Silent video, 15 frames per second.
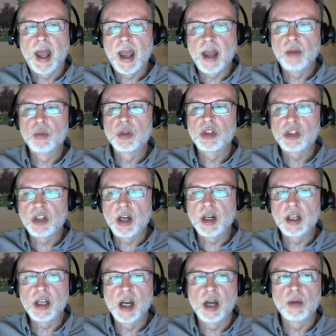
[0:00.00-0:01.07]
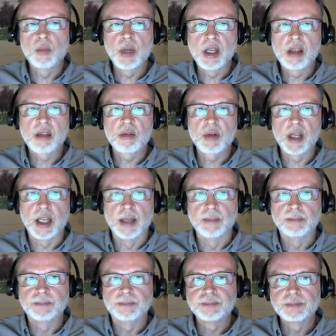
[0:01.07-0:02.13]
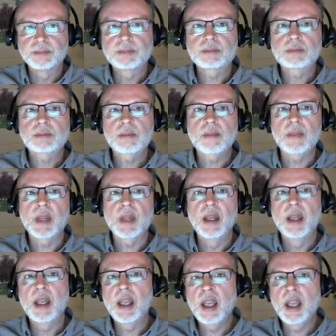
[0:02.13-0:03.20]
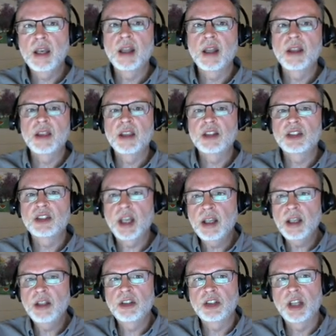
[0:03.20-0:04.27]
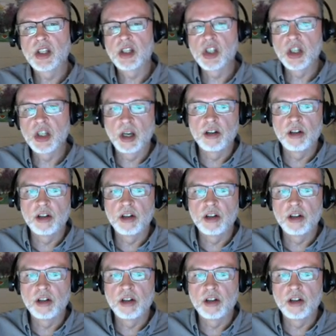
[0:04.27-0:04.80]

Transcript: and we're starting on week three. In the second section